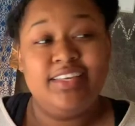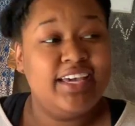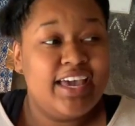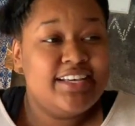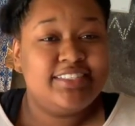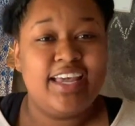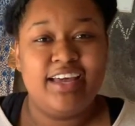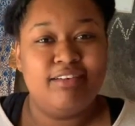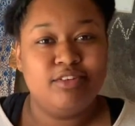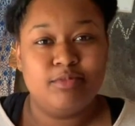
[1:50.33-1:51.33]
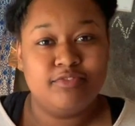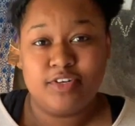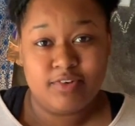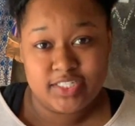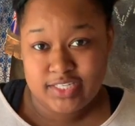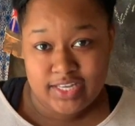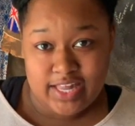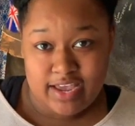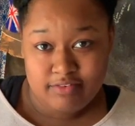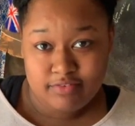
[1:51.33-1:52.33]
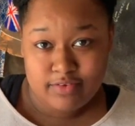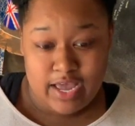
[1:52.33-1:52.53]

can't stay comfortable for the rest of your life.